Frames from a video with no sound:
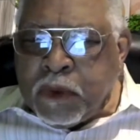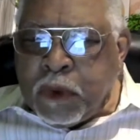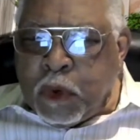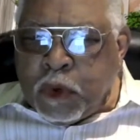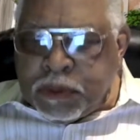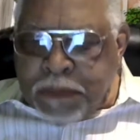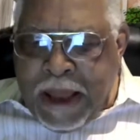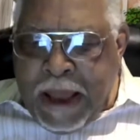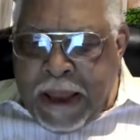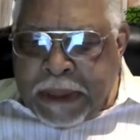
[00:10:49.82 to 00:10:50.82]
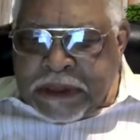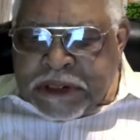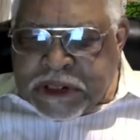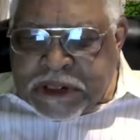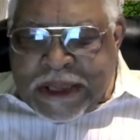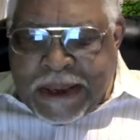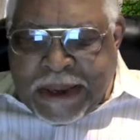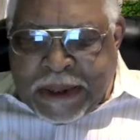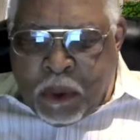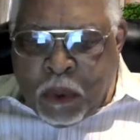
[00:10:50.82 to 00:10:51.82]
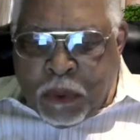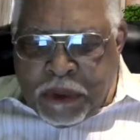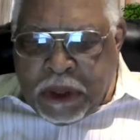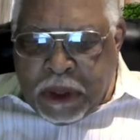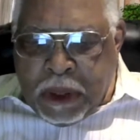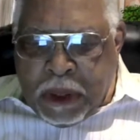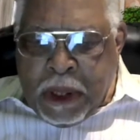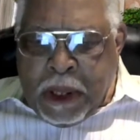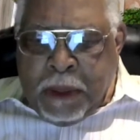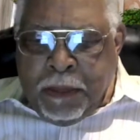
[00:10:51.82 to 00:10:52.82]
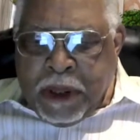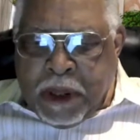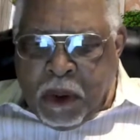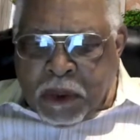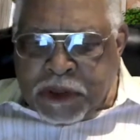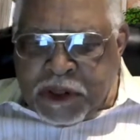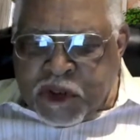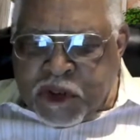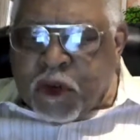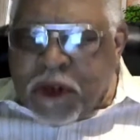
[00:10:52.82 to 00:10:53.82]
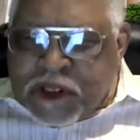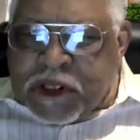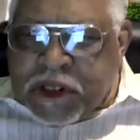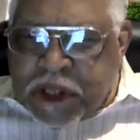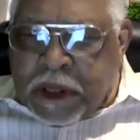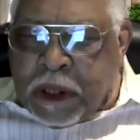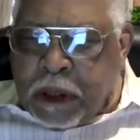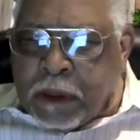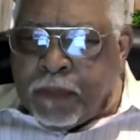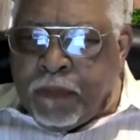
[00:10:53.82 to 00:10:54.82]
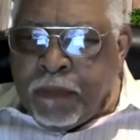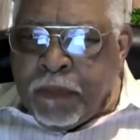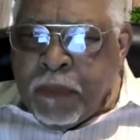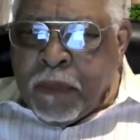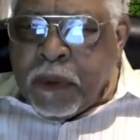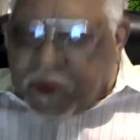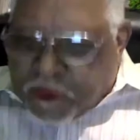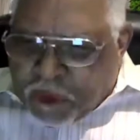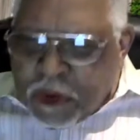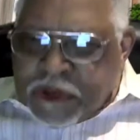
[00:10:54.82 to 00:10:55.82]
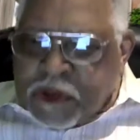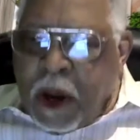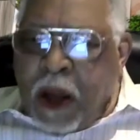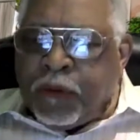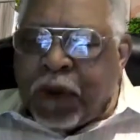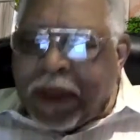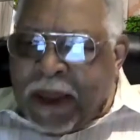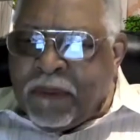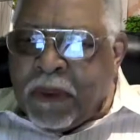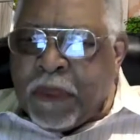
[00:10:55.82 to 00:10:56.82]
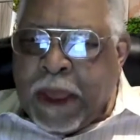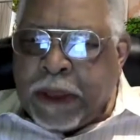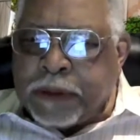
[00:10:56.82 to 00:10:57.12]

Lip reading: whose mind is stayed on thee, because he trusts in thee. You trust God for everything.